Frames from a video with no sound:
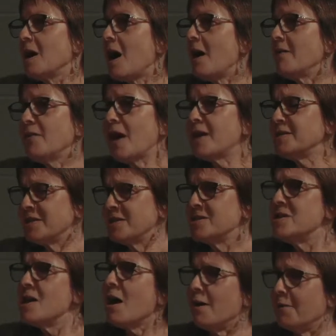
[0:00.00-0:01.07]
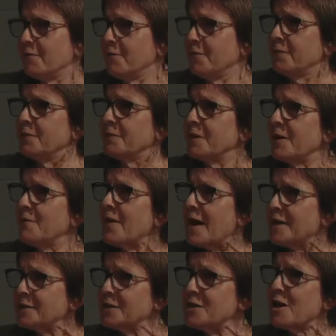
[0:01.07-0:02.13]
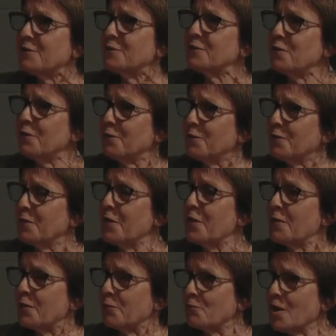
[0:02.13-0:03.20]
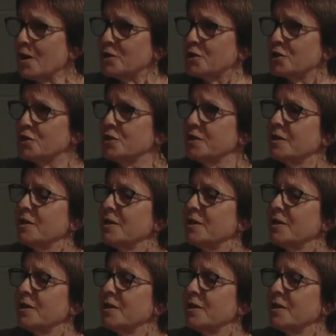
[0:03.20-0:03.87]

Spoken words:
I've had enough. I've had enough of the rush,